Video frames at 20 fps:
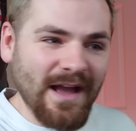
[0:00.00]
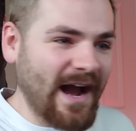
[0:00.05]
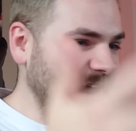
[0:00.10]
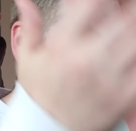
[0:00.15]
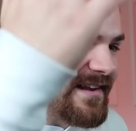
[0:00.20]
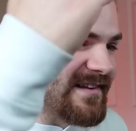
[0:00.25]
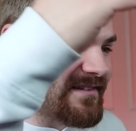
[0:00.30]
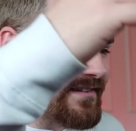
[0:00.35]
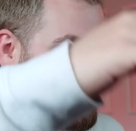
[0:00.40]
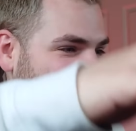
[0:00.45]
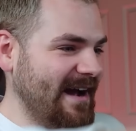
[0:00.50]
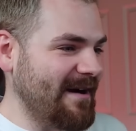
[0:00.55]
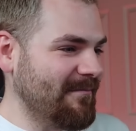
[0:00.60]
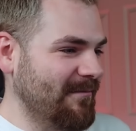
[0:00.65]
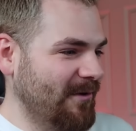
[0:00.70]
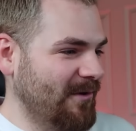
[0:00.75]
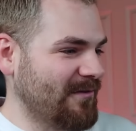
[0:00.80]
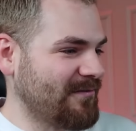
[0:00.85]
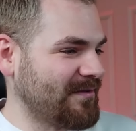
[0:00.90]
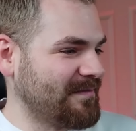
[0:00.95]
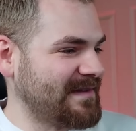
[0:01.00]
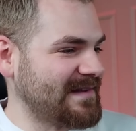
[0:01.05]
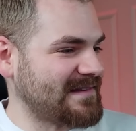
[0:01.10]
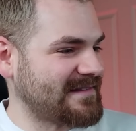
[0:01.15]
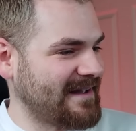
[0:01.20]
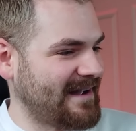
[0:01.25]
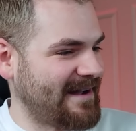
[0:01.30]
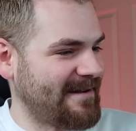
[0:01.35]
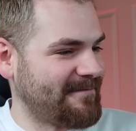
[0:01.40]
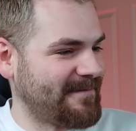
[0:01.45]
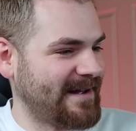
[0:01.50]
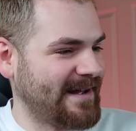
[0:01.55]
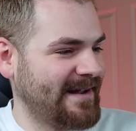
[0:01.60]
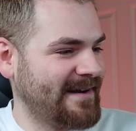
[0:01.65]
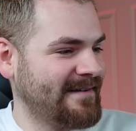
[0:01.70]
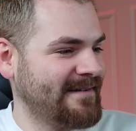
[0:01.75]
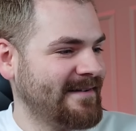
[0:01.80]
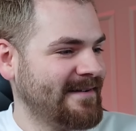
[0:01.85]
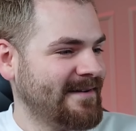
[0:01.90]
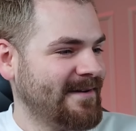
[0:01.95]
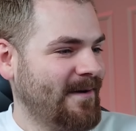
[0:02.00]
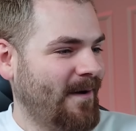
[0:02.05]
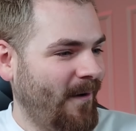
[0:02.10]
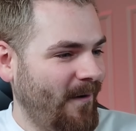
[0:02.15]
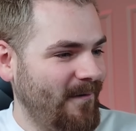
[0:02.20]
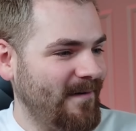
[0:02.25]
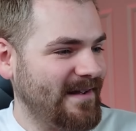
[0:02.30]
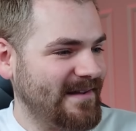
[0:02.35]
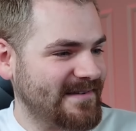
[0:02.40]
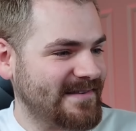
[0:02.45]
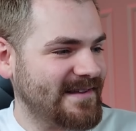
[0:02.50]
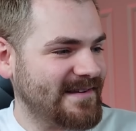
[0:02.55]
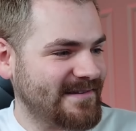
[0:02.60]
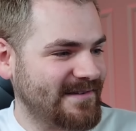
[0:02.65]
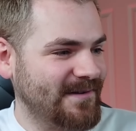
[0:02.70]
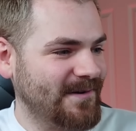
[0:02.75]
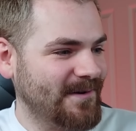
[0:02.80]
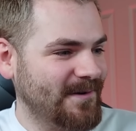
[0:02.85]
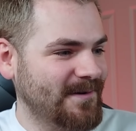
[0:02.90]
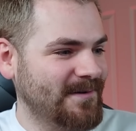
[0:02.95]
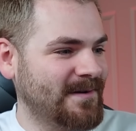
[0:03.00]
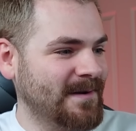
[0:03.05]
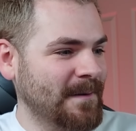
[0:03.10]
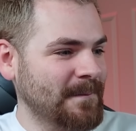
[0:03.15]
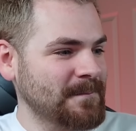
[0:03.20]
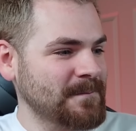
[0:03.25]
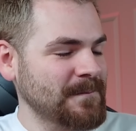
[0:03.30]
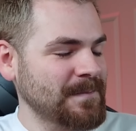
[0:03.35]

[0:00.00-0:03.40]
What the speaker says: I need to check out more from this guy, man. Who is this dude?